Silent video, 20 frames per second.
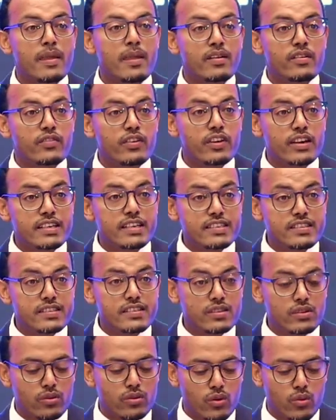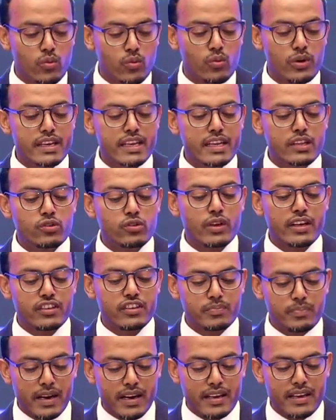First, we need to
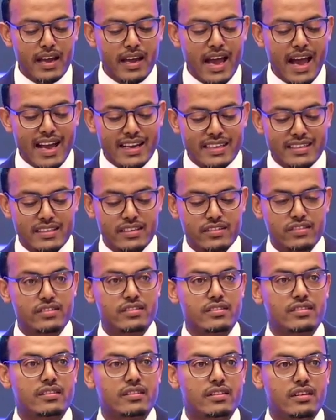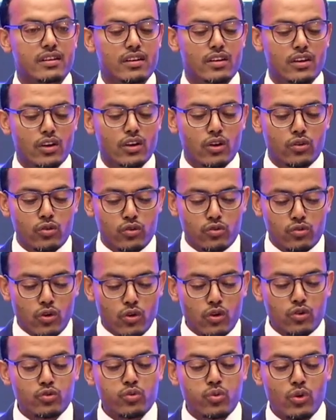expand access to
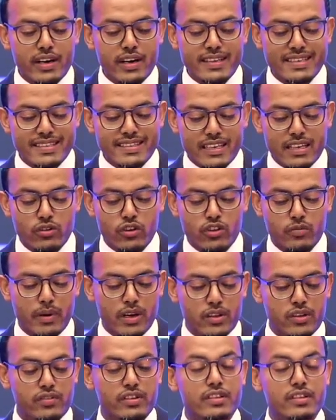those who are still not part of the